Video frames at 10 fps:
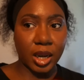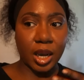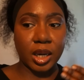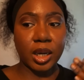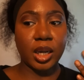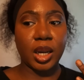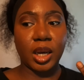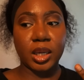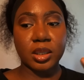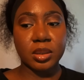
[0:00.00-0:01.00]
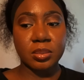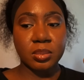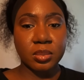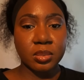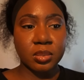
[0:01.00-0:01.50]
Like I could
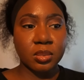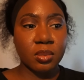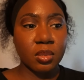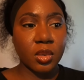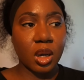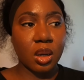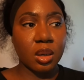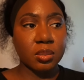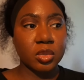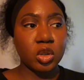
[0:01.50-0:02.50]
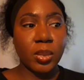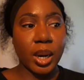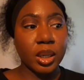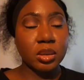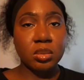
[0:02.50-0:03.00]
like um do
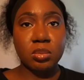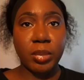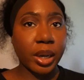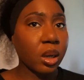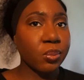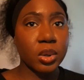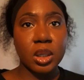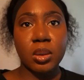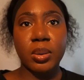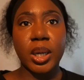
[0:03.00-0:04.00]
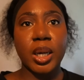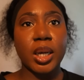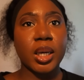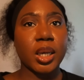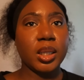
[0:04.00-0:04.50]
my makeup really
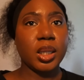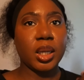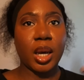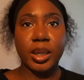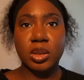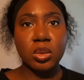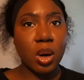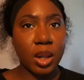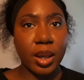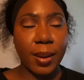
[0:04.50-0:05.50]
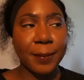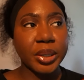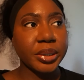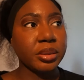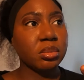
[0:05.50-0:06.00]
quick and then like do all that.
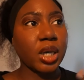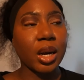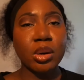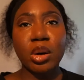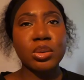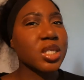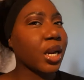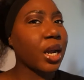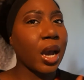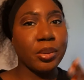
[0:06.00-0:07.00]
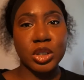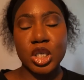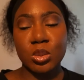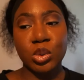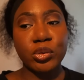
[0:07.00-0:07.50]
But I don't know, today I was
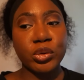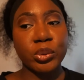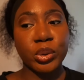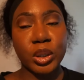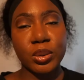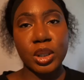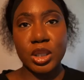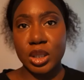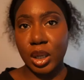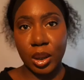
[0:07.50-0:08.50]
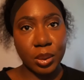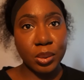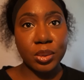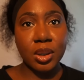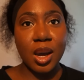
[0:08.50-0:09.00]
just moving really, really
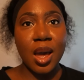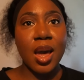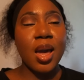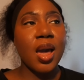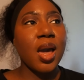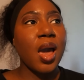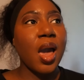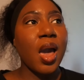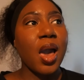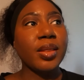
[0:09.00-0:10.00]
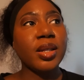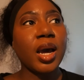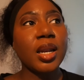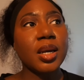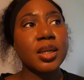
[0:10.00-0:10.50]
slow. And then
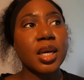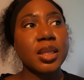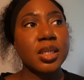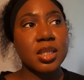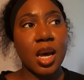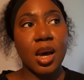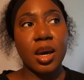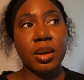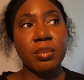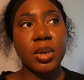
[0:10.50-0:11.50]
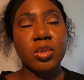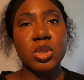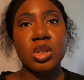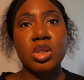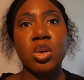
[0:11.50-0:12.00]
I looked at the time, it
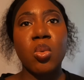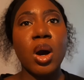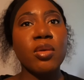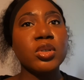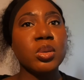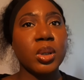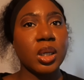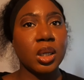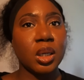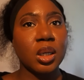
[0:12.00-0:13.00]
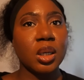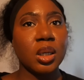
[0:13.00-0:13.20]
was 1220.